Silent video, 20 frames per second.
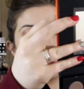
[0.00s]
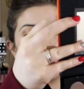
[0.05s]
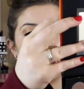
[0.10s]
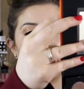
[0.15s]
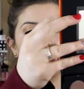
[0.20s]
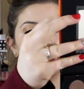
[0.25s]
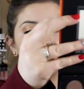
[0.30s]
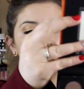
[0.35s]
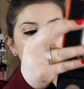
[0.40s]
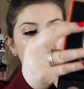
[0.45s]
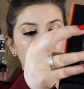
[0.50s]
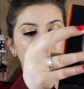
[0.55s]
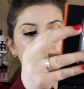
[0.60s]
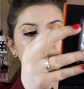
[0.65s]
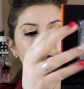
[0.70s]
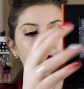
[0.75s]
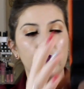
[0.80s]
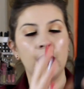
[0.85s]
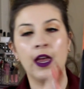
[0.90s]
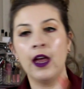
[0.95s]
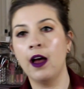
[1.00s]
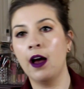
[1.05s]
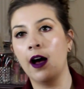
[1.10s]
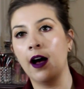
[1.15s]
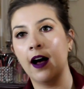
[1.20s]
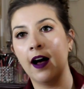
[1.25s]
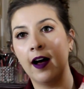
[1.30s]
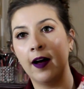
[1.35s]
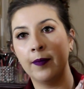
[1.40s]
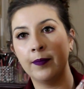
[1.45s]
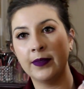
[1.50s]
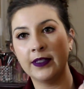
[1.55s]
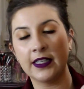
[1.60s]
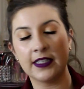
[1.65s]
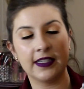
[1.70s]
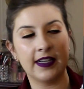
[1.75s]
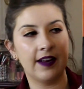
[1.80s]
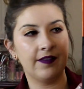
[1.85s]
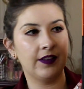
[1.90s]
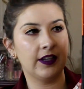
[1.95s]
Palette. It
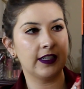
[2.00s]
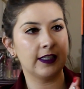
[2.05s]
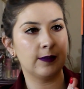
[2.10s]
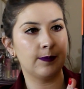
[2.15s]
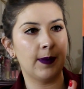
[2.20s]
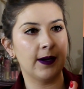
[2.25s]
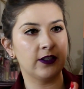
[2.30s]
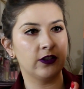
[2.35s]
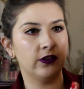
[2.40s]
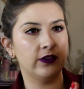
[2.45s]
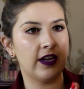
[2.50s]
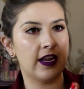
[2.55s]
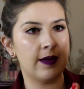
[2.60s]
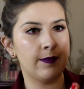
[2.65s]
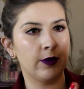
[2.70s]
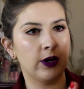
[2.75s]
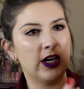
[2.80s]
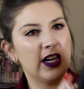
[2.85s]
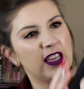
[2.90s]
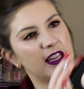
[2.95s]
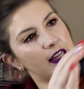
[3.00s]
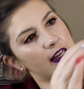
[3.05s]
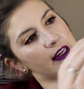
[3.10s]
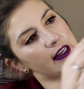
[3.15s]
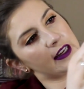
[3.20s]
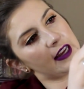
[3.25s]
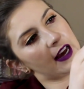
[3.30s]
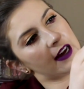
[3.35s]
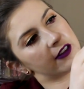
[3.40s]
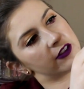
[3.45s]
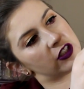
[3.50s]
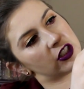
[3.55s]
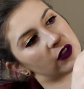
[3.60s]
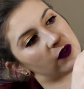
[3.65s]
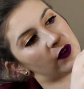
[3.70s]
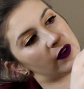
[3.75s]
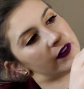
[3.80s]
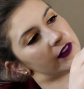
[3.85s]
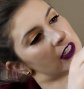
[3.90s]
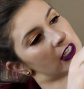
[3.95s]
doesn't have like a special name or anything. Yeah, just
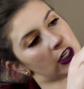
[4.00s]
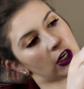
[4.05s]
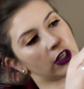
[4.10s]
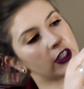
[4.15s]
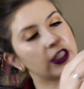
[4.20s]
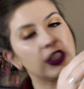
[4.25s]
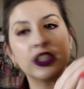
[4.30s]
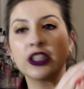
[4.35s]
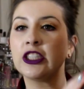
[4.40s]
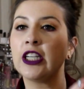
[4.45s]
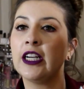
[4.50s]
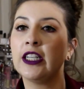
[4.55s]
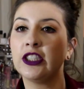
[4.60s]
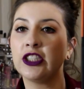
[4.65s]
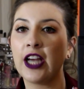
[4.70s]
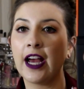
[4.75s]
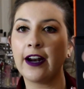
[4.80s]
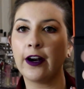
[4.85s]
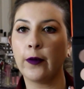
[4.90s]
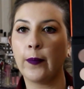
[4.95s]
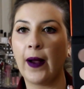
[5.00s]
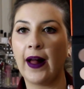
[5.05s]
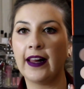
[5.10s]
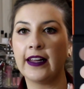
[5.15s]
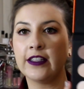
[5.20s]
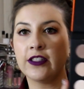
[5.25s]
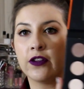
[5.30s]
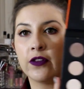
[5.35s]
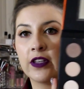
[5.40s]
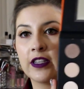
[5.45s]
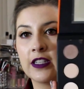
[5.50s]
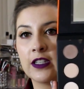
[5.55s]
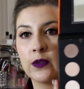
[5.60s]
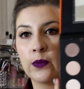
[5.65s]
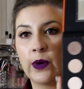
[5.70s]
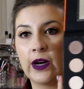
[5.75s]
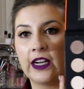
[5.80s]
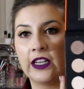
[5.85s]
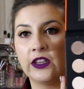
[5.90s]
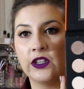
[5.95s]
15 Artist Shadow Palette. So this is
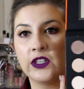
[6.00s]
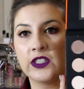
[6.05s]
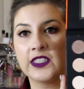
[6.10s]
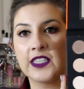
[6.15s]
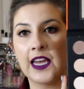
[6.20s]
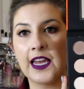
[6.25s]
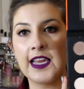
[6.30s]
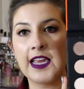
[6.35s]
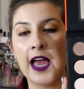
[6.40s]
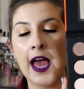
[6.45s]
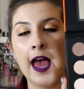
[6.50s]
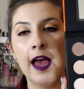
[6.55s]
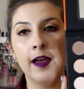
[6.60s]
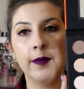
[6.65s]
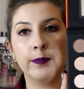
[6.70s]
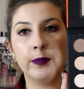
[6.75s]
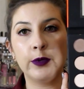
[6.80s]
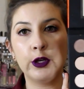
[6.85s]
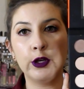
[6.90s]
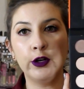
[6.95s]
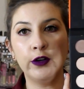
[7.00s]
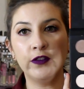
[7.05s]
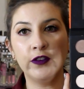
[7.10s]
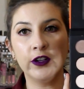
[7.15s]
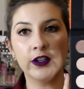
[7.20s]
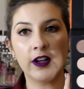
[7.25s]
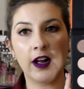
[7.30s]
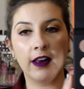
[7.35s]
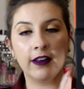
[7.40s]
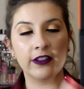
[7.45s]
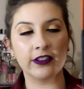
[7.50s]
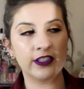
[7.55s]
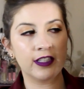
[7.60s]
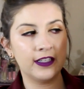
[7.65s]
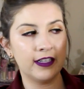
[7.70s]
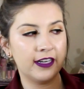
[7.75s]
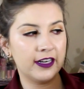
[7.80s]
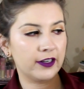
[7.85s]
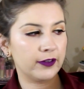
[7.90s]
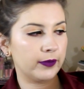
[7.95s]
what it looks like. Beautiful colors in
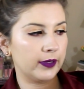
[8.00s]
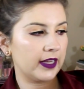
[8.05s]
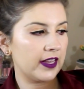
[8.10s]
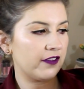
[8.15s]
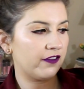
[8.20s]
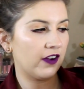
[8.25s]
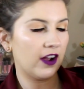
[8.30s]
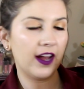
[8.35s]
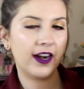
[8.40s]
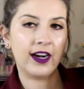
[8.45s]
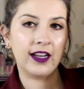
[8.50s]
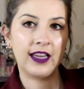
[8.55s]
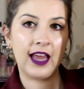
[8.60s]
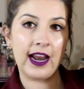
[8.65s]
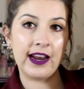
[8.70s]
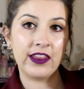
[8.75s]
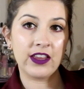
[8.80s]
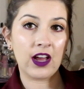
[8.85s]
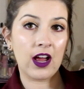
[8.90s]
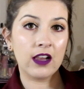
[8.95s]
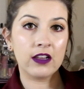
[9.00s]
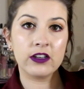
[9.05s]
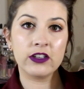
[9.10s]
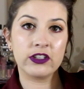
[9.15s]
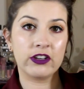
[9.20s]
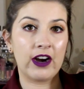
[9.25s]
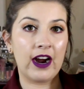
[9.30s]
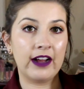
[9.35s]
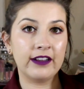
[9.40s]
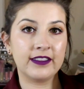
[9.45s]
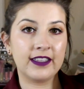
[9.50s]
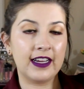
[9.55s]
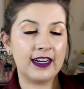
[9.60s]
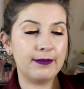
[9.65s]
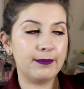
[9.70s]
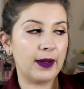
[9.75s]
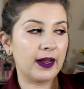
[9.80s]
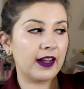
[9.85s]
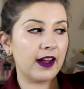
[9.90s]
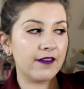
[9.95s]
here, really fun. A lot of the colors are outside of
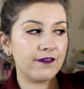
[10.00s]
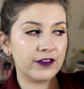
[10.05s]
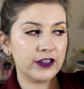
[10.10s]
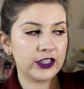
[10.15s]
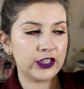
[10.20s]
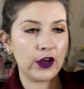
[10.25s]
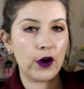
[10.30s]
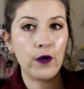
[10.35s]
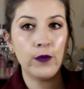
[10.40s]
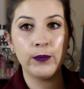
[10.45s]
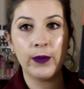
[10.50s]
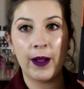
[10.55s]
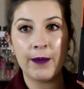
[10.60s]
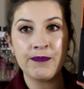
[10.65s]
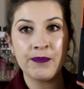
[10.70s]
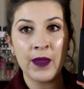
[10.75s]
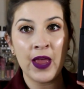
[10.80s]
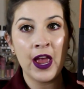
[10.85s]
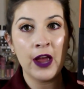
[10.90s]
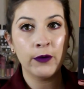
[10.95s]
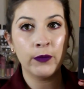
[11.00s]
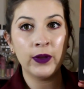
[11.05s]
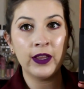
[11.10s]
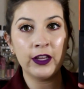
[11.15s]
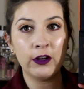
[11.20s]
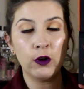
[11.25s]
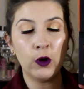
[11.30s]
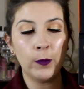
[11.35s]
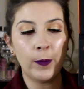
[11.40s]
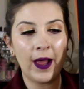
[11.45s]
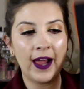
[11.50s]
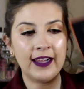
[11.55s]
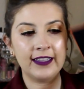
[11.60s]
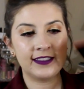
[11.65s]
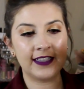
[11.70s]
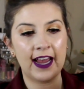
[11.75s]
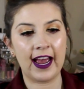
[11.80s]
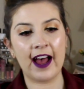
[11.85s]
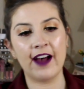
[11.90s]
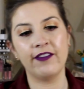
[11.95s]
my comfort zone, but really cool palette
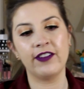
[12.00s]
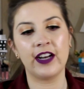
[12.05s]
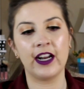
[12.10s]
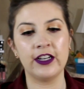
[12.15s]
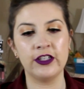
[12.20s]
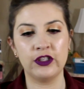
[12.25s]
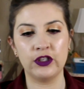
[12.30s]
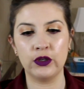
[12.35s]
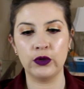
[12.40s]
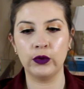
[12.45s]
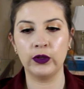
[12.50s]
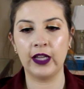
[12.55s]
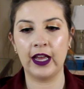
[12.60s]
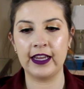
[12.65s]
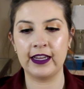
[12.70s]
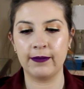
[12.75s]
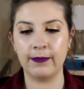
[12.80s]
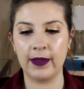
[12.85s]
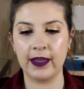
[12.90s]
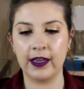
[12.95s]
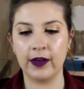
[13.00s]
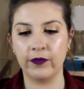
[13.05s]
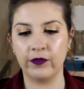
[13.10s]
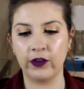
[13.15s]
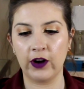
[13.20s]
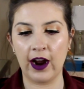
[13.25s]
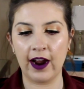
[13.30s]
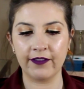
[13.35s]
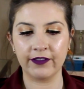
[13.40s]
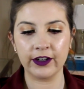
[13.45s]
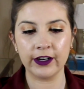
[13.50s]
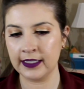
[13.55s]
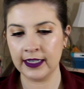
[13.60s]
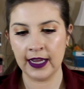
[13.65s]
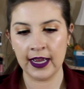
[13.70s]
to have, and I do like Makeup Forever.